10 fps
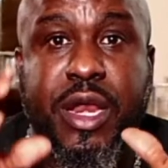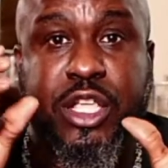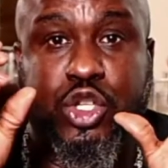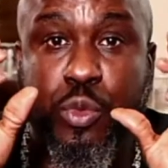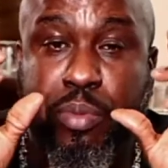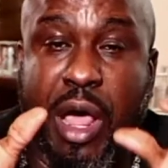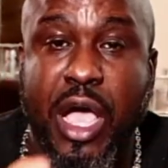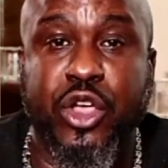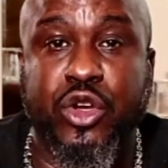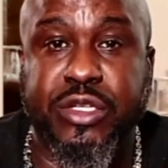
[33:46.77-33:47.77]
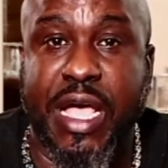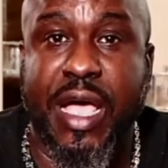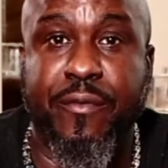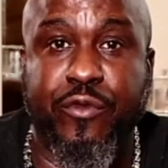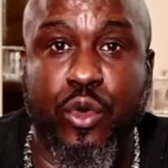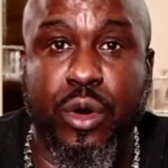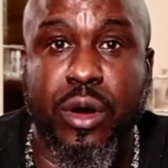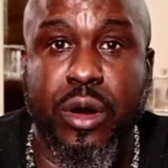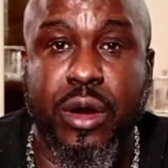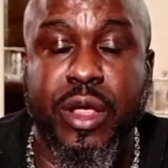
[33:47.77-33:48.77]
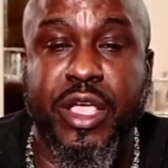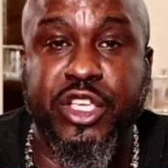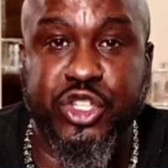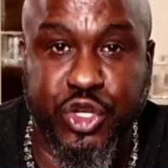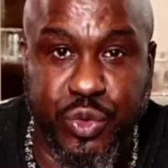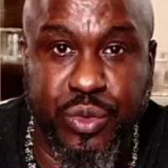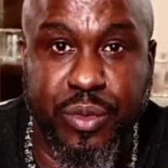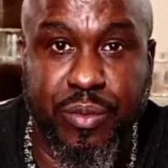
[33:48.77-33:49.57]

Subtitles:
that you block your time for, is you.